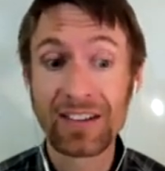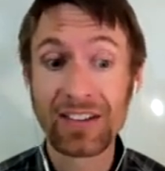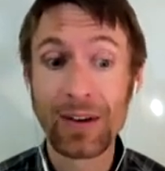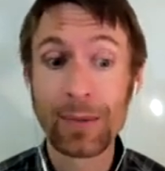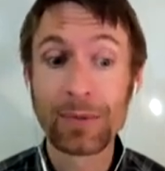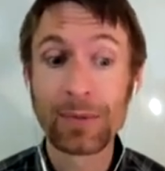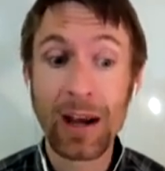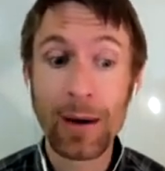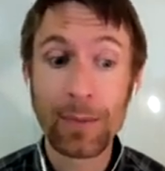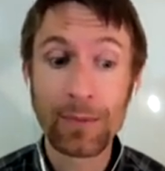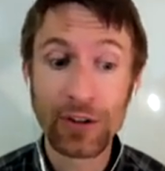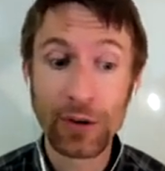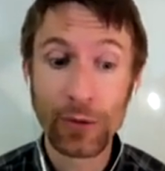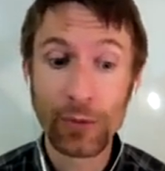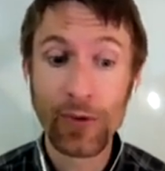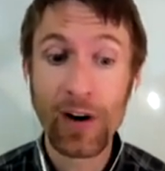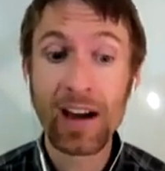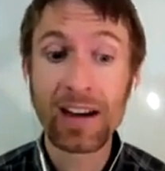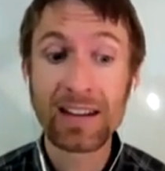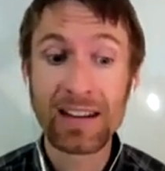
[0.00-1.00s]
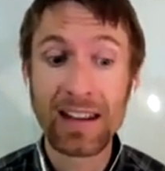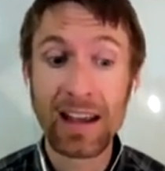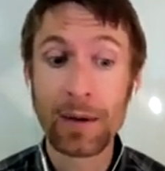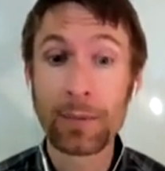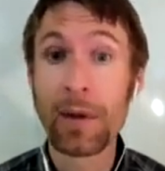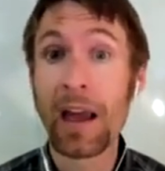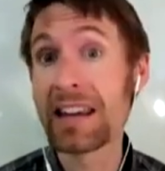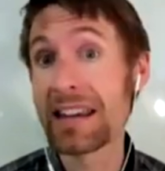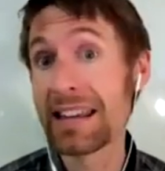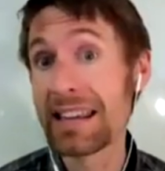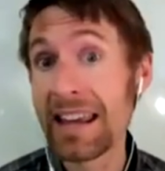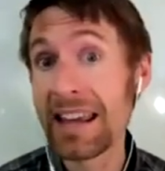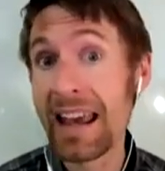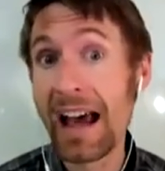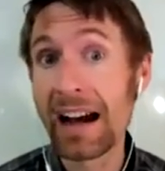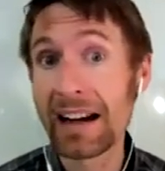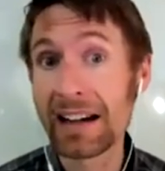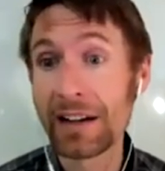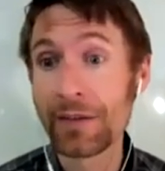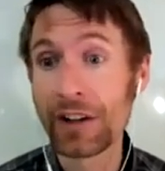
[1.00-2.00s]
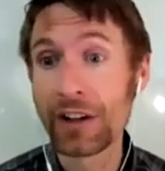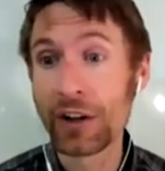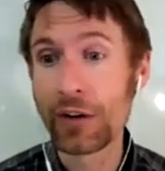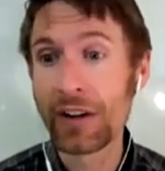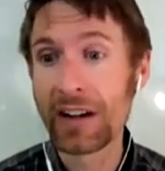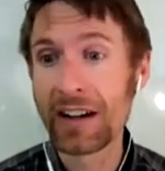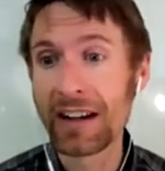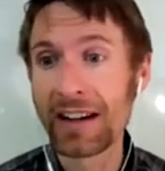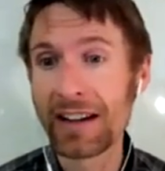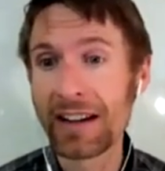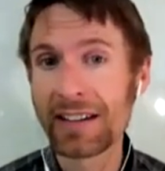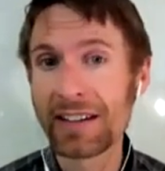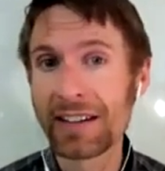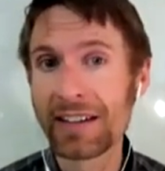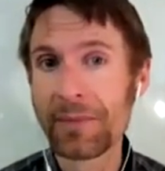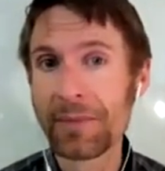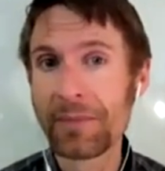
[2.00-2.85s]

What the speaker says: sometimes you'll find them in the active ingredients.